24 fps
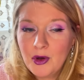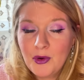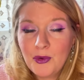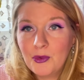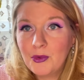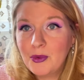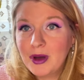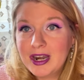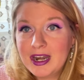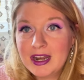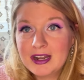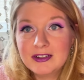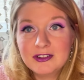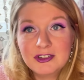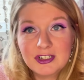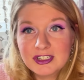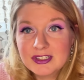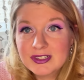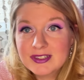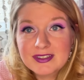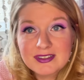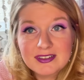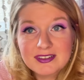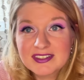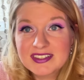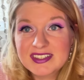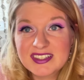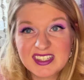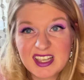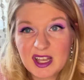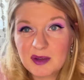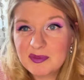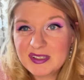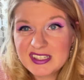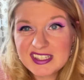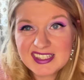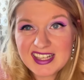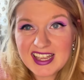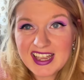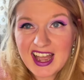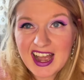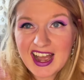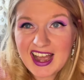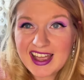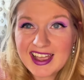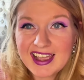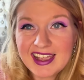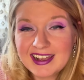What, just stop and say
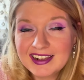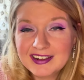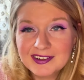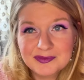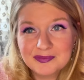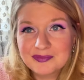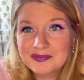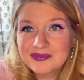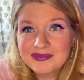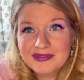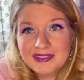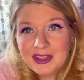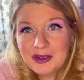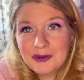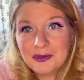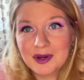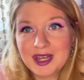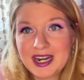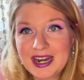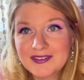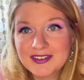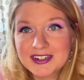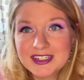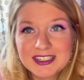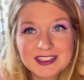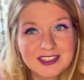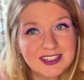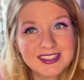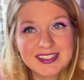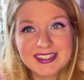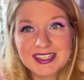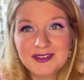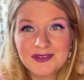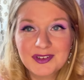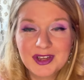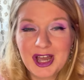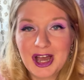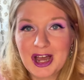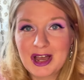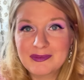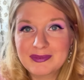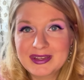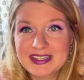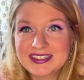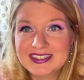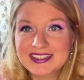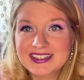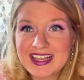hi. Whatever, just leave a
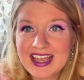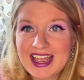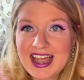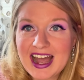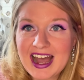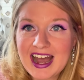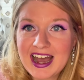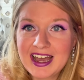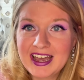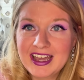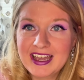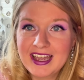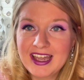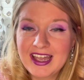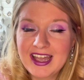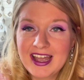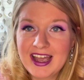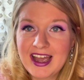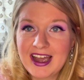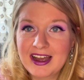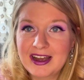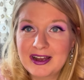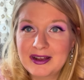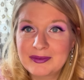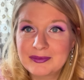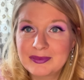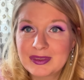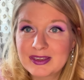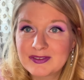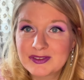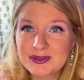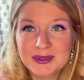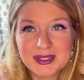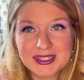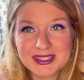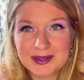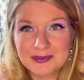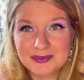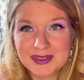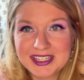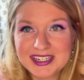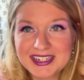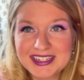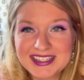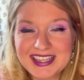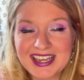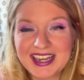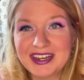comment, say hi. Gives me something
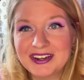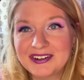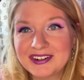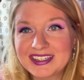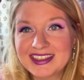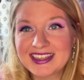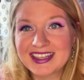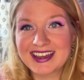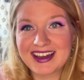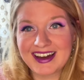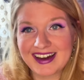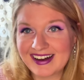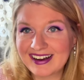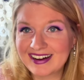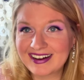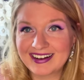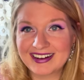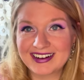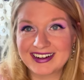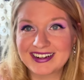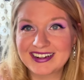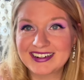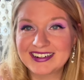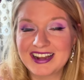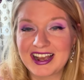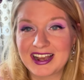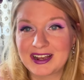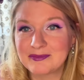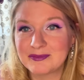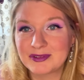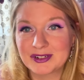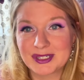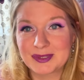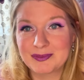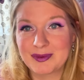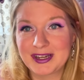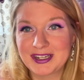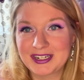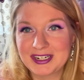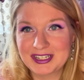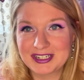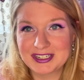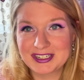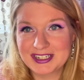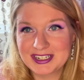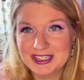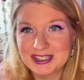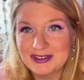to do in the car. I'm
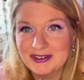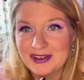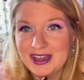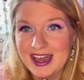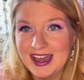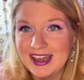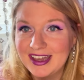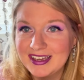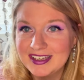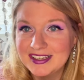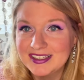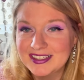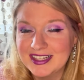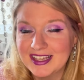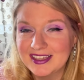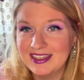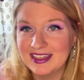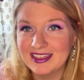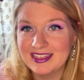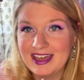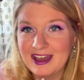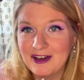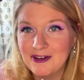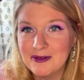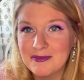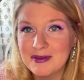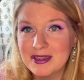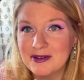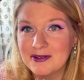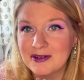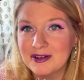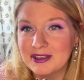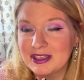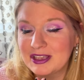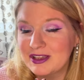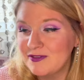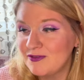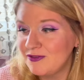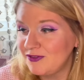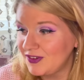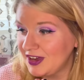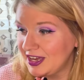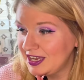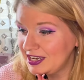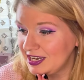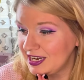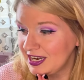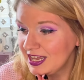responding to you guys. I think that would be really
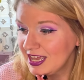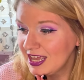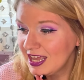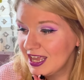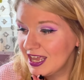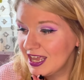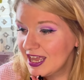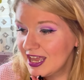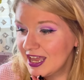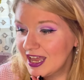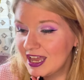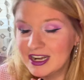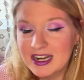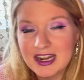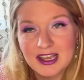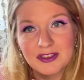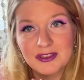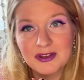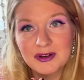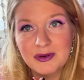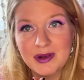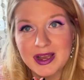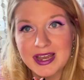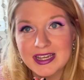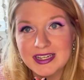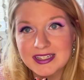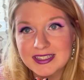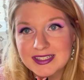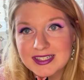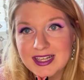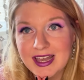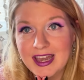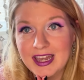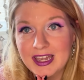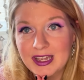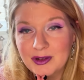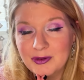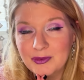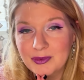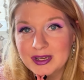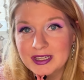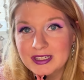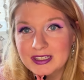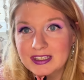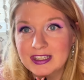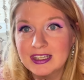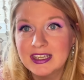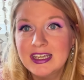fun. And otherwise, I
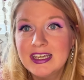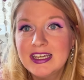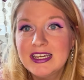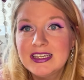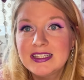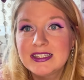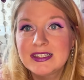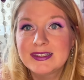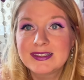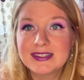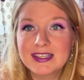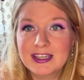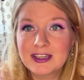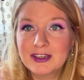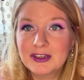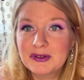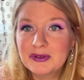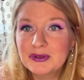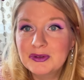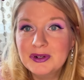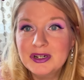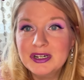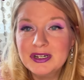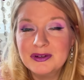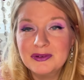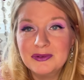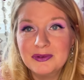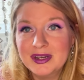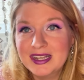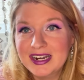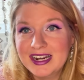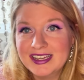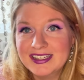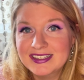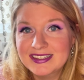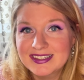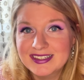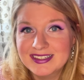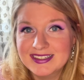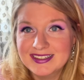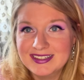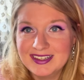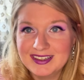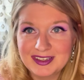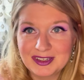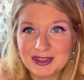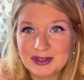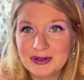will see you when I
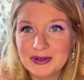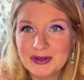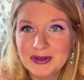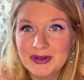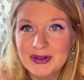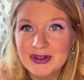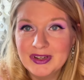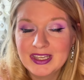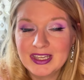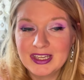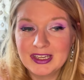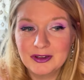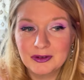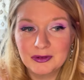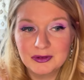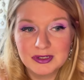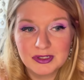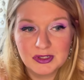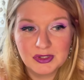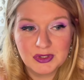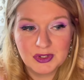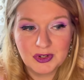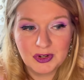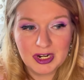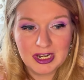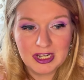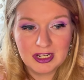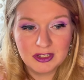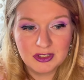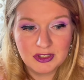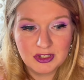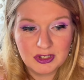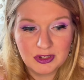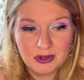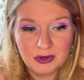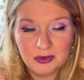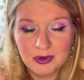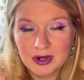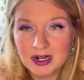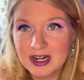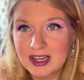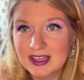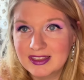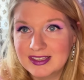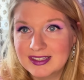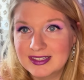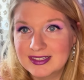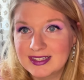see you. It was great to work
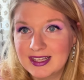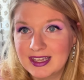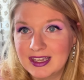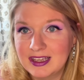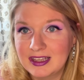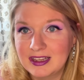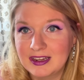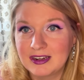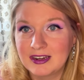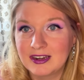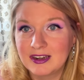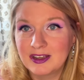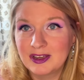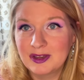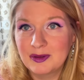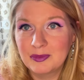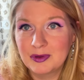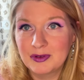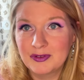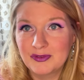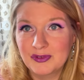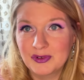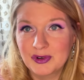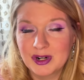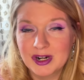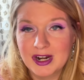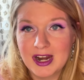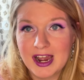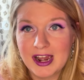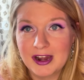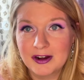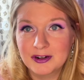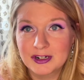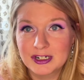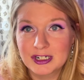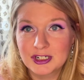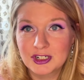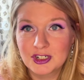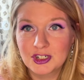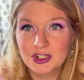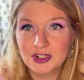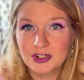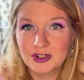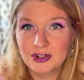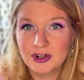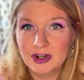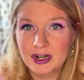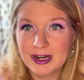this in before our
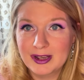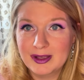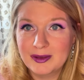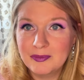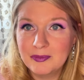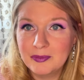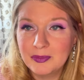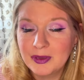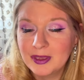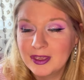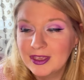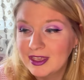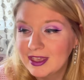trip.